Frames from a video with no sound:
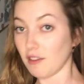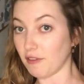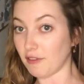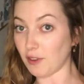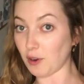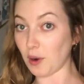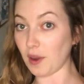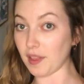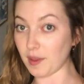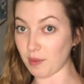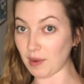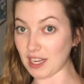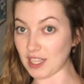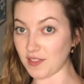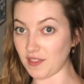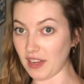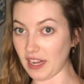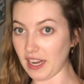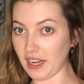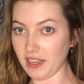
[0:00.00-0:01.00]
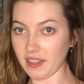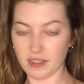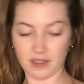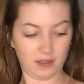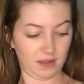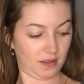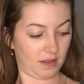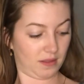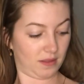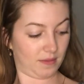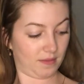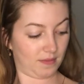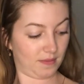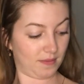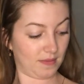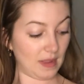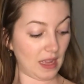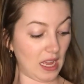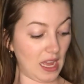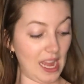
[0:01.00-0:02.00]
for the breastfeeding.
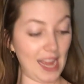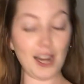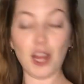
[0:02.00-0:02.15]
I